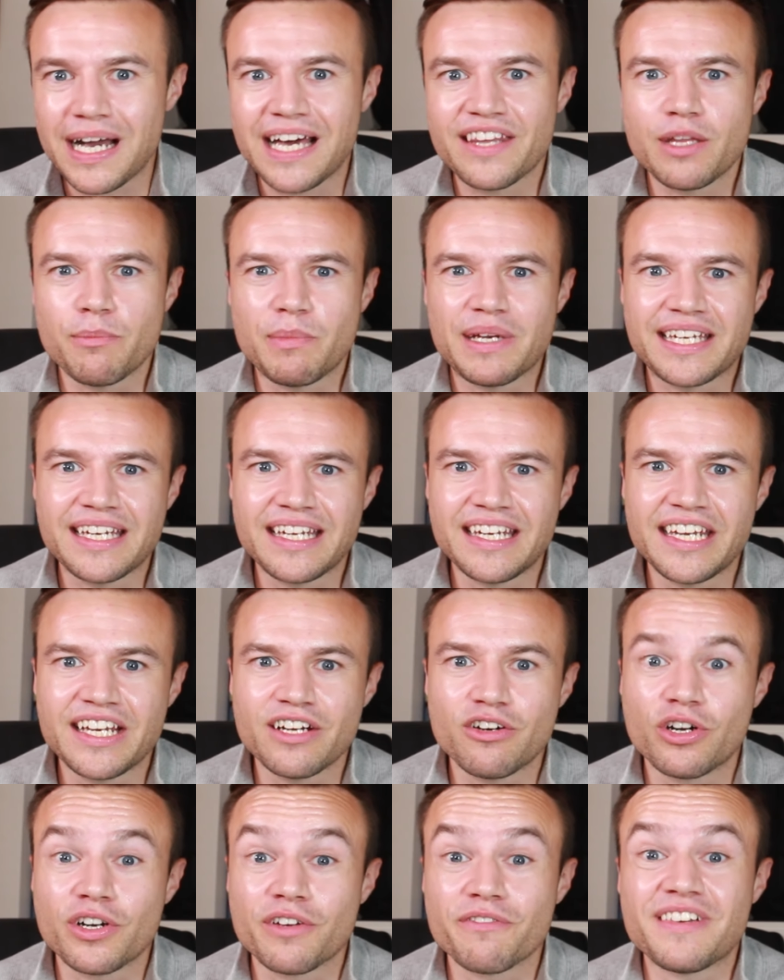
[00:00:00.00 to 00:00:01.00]
at the
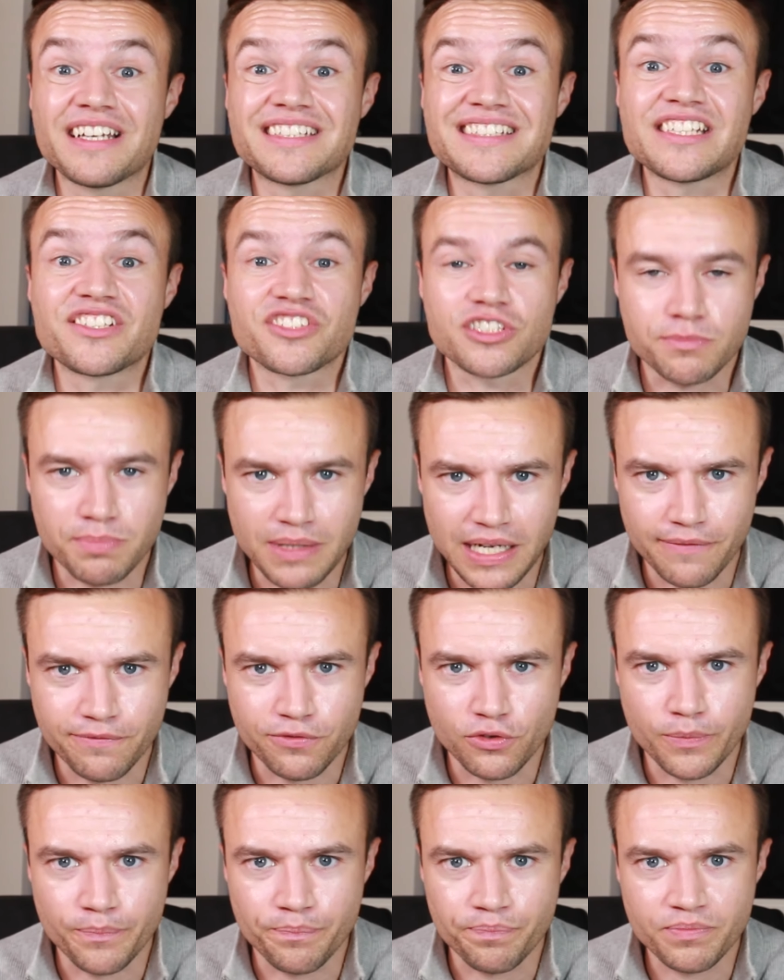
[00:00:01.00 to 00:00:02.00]
beginning on InvestEngine's
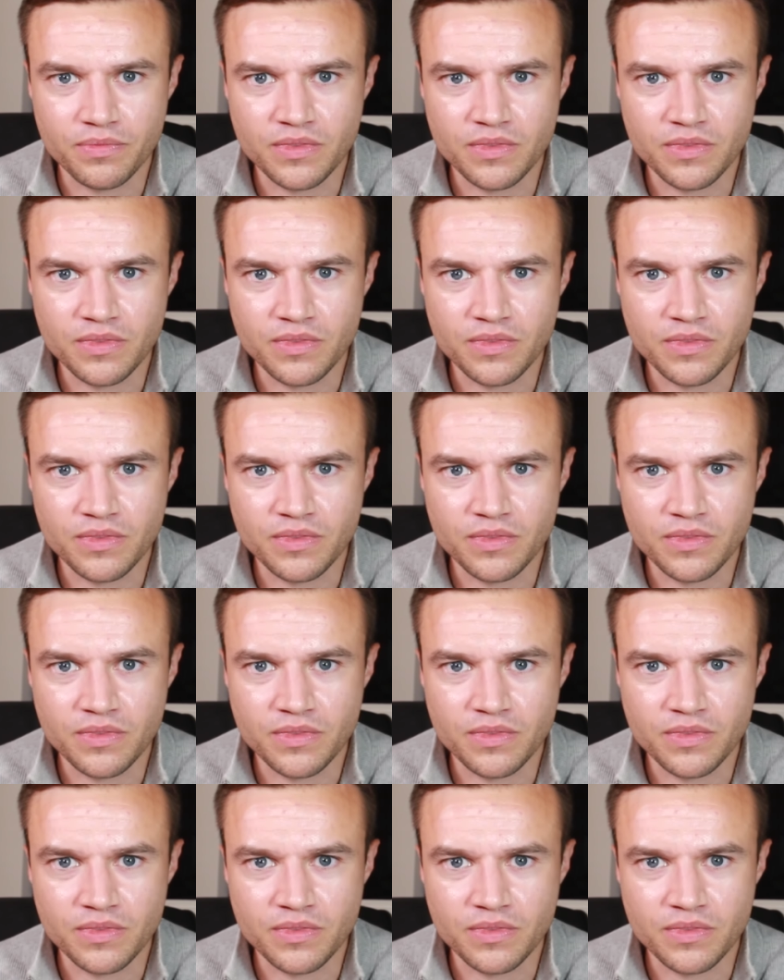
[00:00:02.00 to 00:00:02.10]
platform.